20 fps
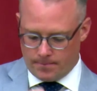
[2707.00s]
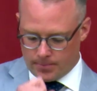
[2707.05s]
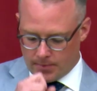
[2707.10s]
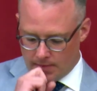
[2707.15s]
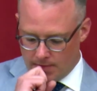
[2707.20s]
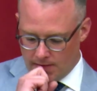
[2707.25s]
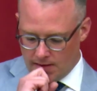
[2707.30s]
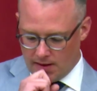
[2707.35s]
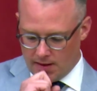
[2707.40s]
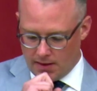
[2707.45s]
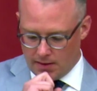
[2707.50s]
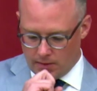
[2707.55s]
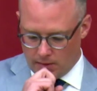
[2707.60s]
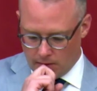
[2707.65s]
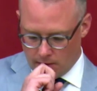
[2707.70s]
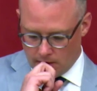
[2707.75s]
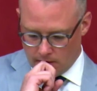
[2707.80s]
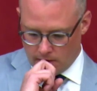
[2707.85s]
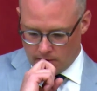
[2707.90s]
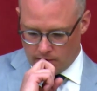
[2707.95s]
need
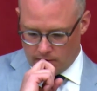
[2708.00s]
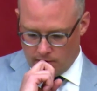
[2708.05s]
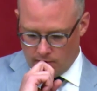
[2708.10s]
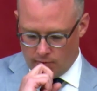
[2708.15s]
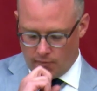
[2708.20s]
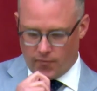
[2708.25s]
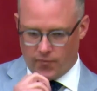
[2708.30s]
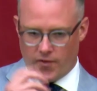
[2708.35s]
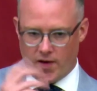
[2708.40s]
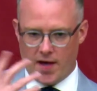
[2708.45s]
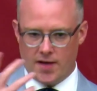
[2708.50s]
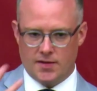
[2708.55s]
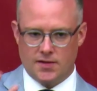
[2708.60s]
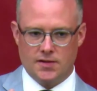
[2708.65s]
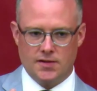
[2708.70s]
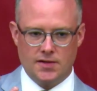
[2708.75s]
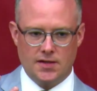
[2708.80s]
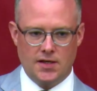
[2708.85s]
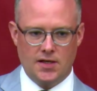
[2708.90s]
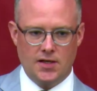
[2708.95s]
to
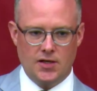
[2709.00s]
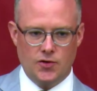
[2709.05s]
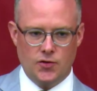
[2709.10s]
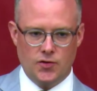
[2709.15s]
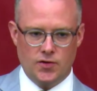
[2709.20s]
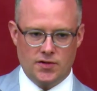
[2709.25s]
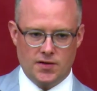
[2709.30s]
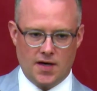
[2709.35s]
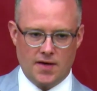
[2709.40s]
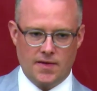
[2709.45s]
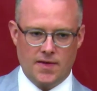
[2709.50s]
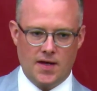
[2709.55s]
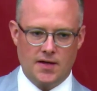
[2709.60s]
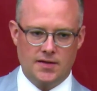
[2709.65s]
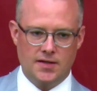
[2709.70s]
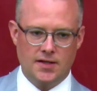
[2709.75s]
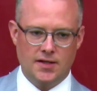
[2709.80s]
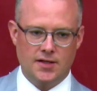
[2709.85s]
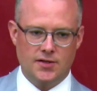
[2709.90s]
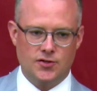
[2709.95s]
face he who is
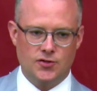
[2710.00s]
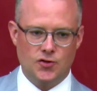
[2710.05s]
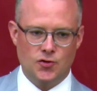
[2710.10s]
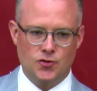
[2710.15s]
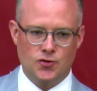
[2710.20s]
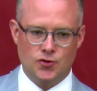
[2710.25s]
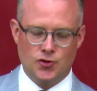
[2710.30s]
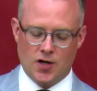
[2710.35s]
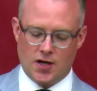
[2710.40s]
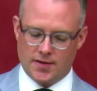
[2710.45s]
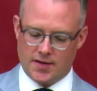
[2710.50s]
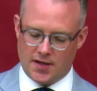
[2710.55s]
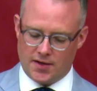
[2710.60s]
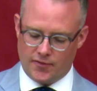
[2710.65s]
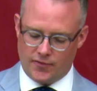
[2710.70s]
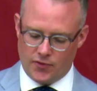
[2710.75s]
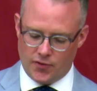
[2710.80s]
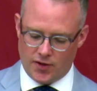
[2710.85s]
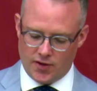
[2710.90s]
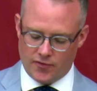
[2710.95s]
authentic is so strong that
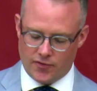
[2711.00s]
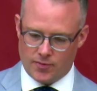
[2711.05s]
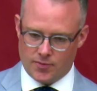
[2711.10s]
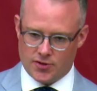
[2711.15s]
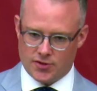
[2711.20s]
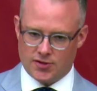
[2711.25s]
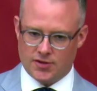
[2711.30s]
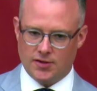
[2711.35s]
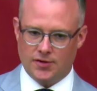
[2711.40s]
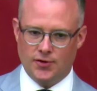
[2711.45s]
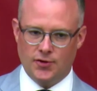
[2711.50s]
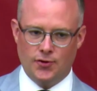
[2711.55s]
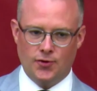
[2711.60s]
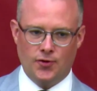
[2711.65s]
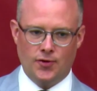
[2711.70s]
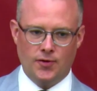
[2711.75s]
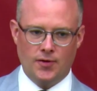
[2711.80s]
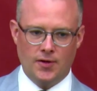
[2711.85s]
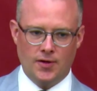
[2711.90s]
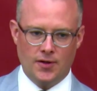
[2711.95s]
if you give them just a
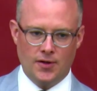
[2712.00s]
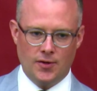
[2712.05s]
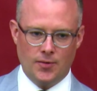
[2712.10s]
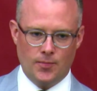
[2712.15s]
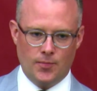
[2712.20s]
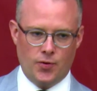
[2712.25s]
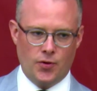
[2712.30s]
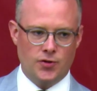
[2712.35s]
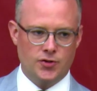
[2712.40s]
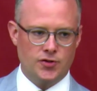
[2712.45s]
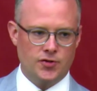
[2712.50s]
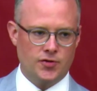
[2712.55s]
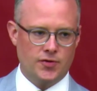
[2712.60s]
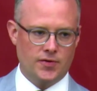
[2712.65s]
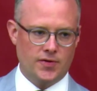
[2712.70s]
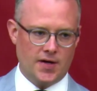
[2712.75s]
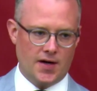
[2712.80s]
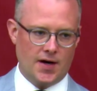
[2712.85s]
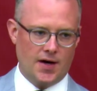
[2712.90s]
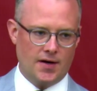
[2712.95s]
little push, they're
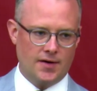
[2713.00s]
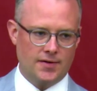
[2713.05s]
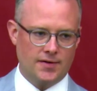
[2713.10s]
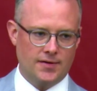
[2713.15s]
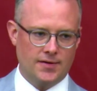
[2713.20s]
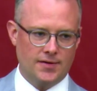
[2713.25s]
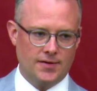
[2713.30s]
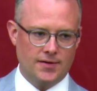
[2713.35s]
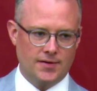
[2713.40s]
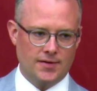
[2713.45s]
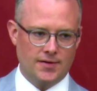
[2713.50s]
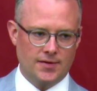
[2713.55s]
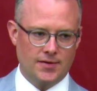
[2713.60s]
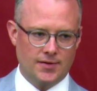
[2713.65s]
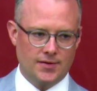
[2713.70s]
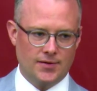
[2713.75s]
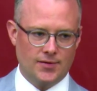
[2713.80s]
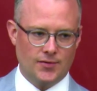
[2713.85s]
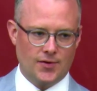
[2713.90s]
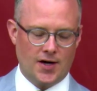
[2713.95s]
there,
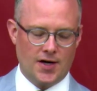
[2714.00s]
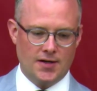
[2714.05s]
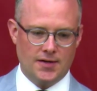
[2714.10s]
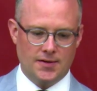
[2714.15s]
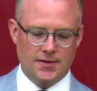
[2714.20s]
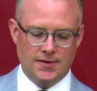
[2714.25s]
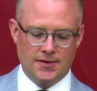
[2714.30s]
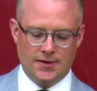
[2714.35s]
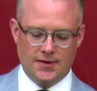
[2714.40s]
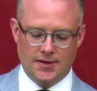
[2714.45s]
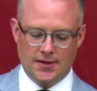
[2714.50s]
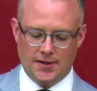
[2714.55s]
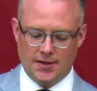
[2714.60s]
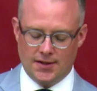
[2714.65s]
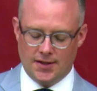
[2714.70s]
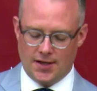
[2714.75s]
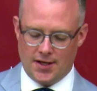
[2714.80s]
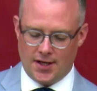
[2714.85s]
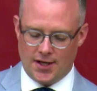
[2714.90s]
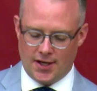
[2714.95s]
right?
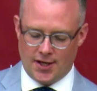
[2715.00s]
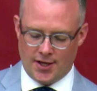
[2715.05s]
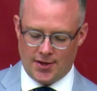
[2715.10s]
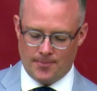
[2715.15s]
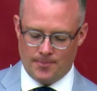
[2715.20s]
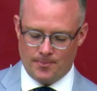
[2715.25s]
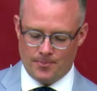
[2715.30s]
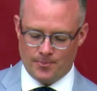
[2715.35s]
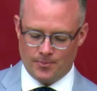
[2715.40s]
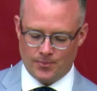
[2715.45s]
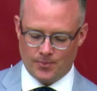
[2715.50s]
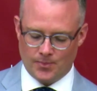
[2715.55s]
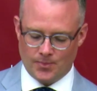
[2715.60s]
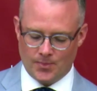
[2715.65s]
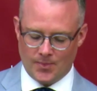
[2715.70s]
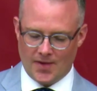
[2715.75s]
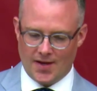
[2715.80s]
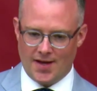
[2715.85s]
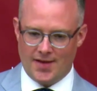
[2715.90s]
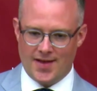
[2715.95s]
And
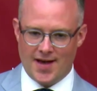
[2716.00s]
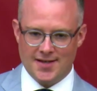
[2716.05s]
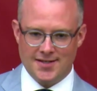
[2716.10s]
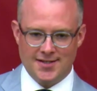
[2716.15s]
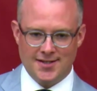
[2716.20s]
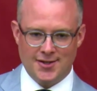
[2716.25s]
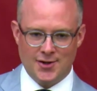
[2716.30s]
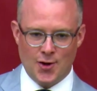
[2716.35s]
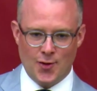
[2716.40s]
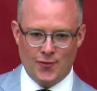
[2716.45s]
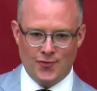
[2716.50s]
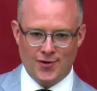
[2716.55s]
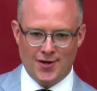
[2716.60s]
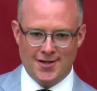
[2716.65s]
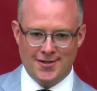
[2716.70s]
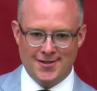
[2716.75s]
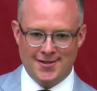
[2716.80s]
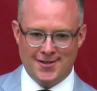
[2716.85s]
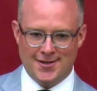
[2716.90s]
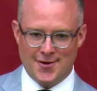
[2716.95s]
that's it. Hopefully I
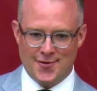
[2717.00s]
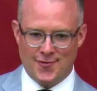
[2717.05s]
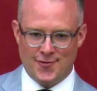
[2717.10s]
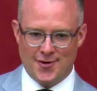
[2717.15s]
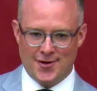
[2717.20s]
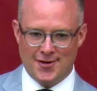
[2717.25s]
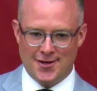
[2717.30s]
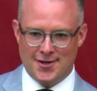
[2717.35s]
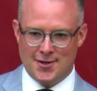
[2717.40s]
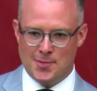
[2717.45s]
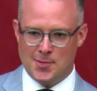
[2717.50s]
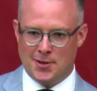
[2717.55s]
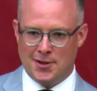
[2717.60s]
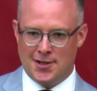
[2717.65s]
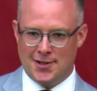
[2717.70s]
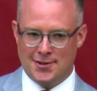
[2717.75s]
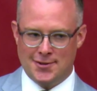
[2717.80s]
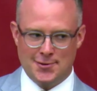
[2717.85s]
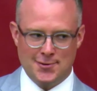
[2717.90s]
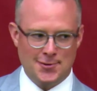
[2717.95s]
didn't offend any
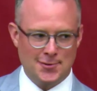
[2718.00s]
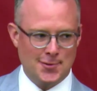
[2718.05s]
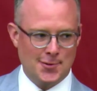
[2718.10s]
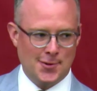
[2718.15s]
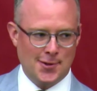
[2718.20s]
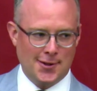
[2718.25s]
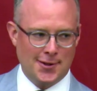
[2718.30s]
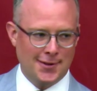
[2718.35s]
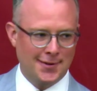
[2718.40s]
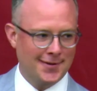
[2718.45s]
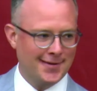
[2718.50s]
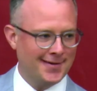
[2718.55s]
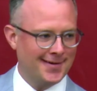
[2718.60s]
millennials or